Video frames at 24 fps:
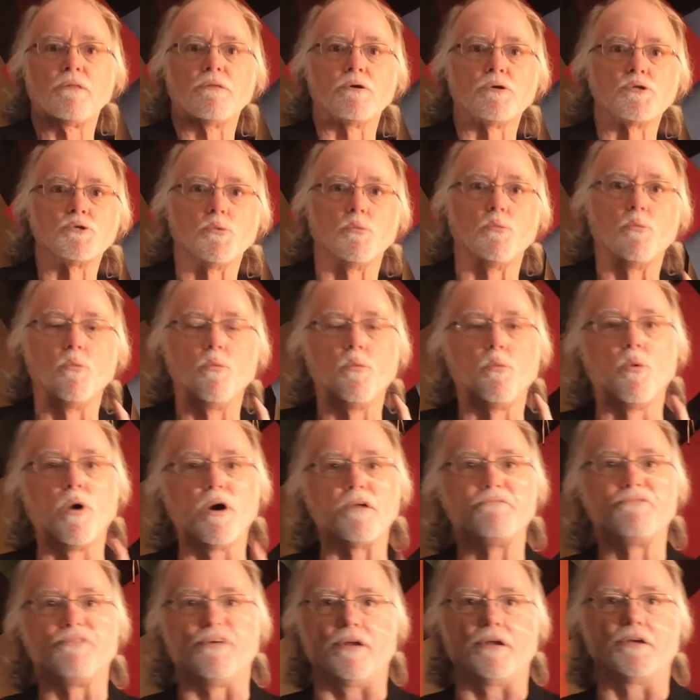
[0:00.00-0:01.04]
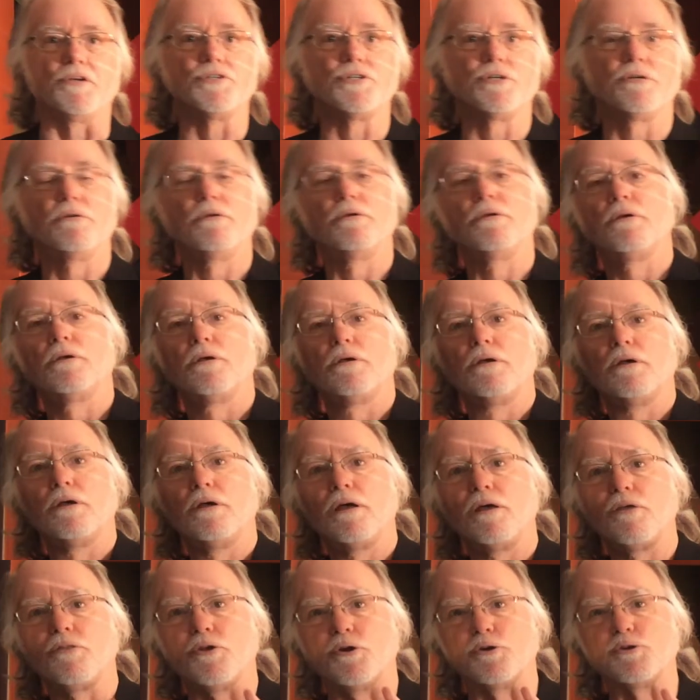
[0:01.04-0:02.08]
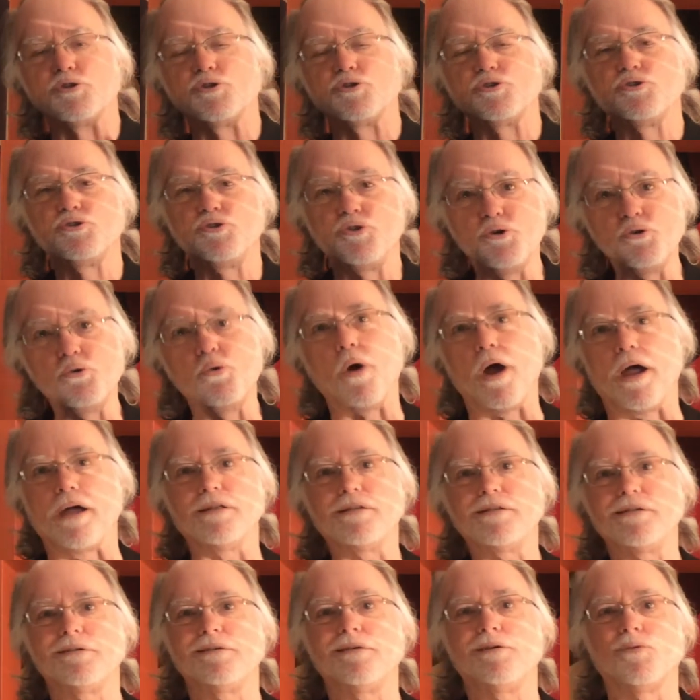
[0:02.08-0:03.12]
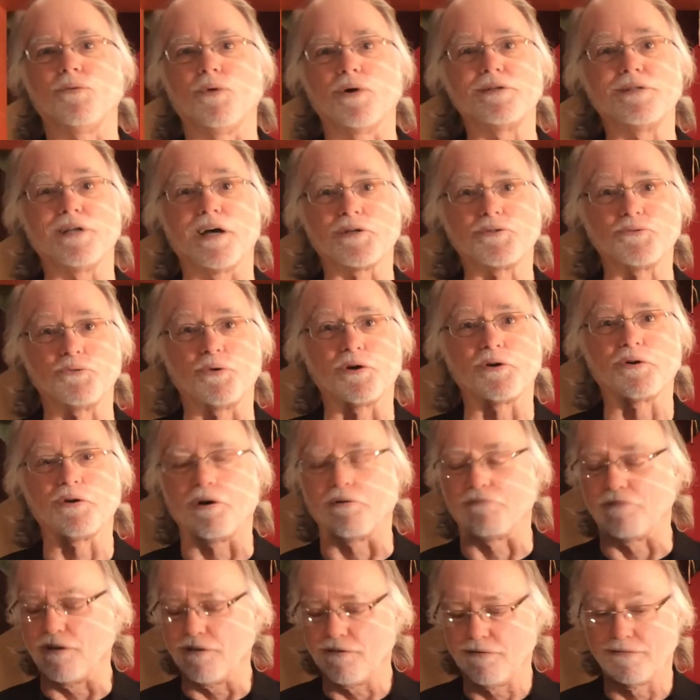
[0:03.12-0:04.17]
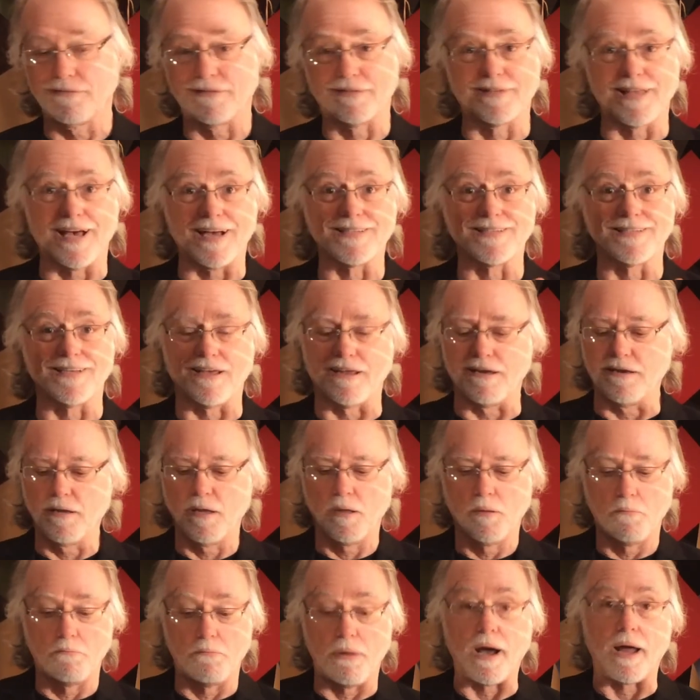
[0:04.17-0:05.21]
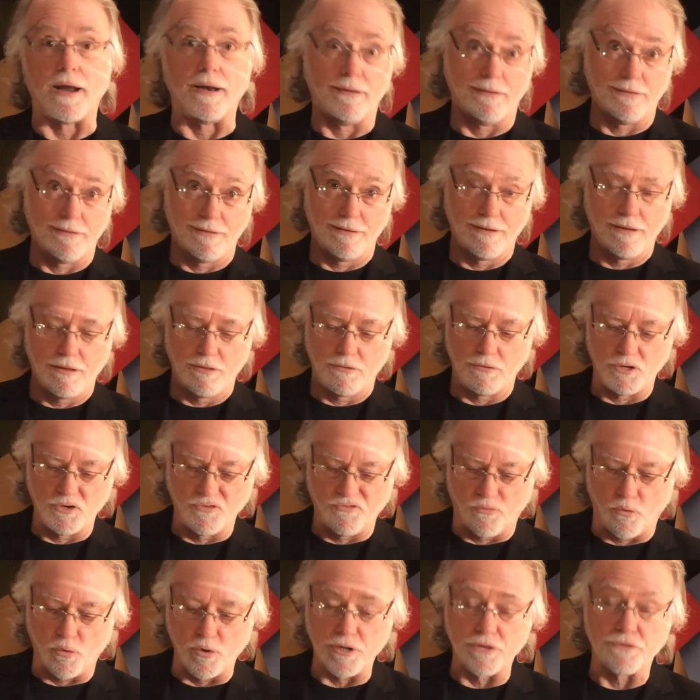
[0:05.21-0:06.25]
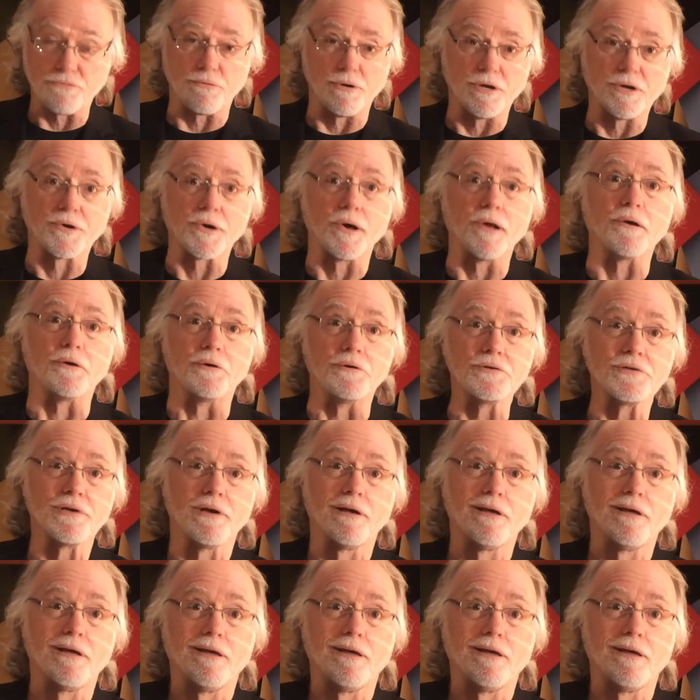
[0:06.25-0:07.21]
There's one finish, there's two weights, one text, one cover. That's it. But there's 43 colors.